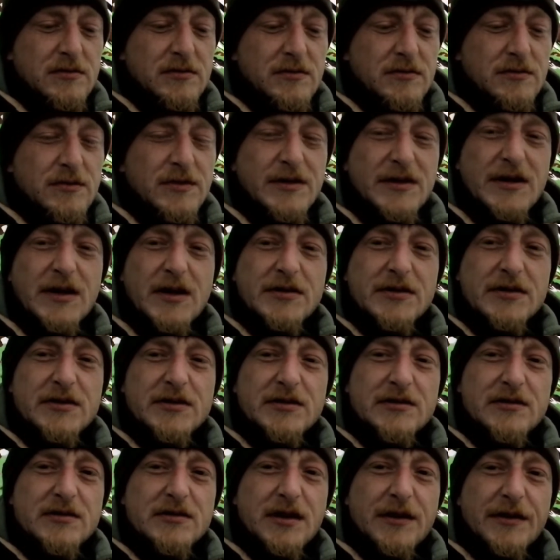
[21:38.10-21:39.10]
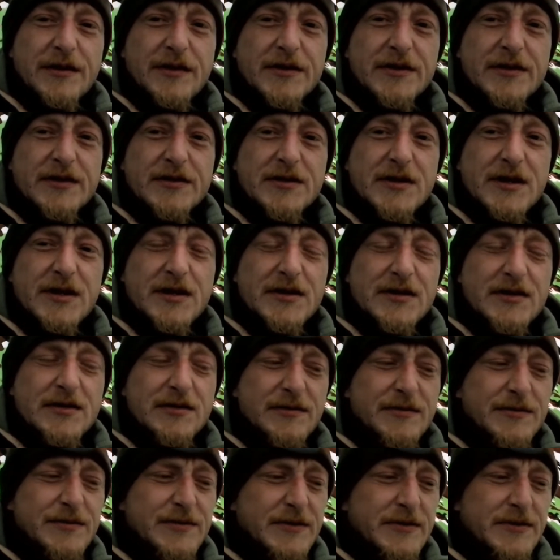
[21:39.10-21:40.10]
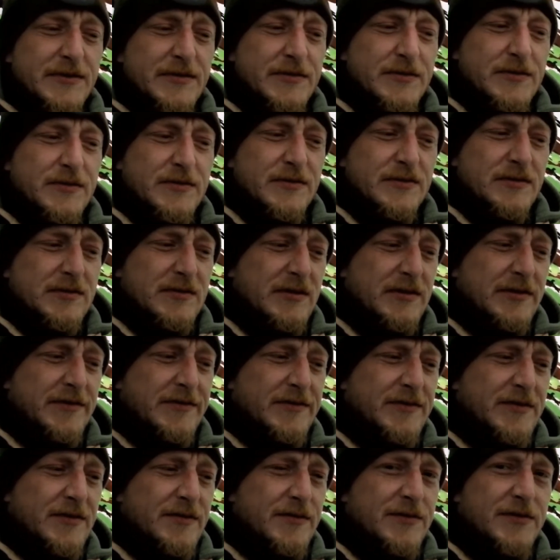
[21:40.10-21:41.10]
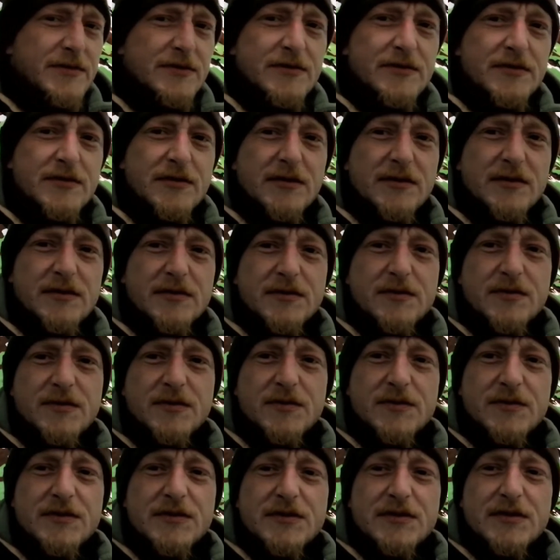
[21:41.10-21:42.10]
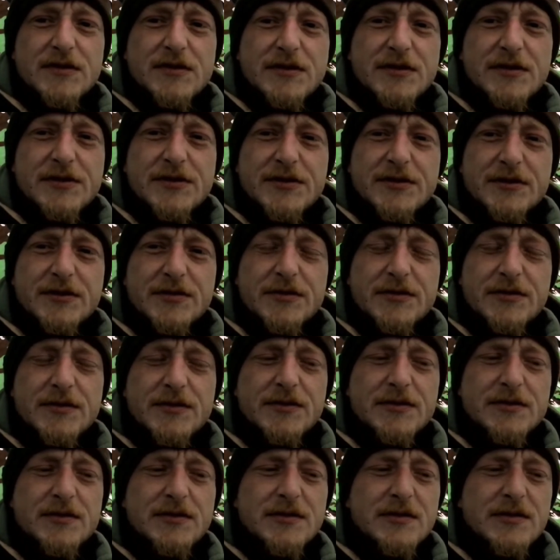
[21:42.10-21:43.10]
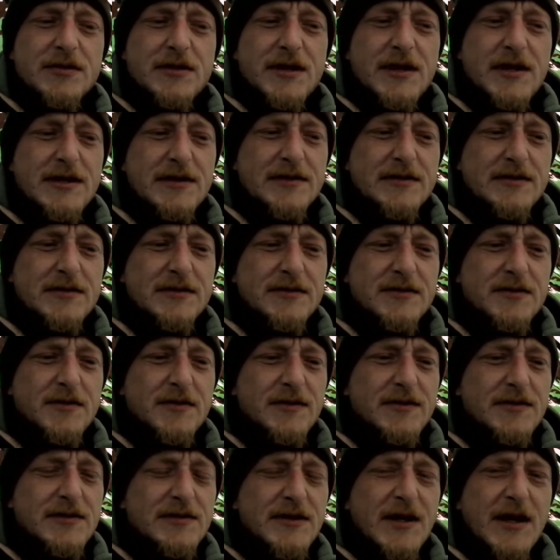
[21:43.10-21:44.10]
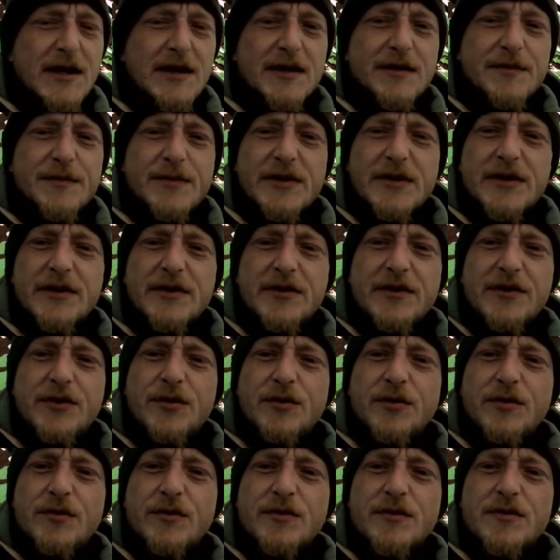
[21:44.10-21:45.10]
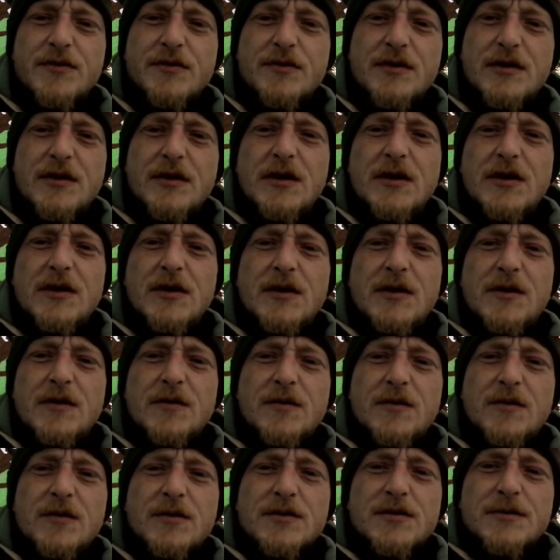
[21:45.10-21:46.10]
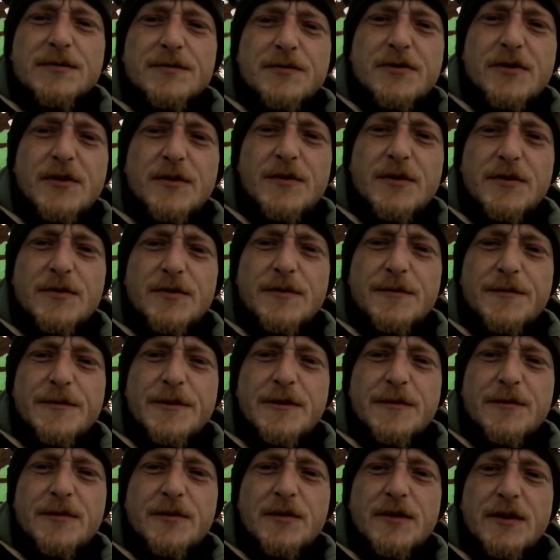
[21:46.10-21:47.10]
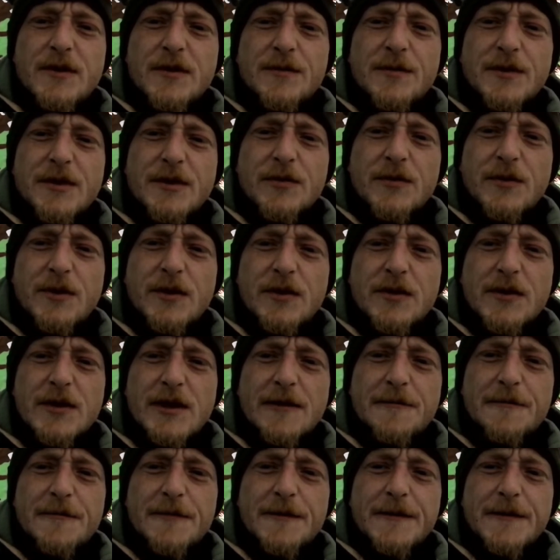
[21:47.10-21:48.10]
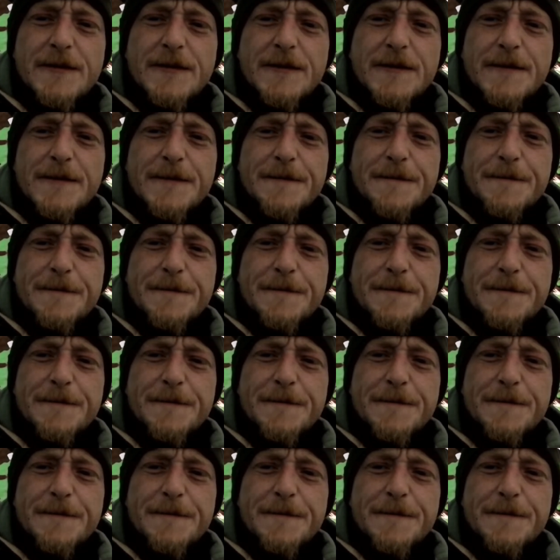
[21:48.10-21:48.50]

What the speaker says: But yeah, I just don't understand it with people. If someone's not causing an issue and the land's not exactly being used, what is the problem with people like me wild camping there?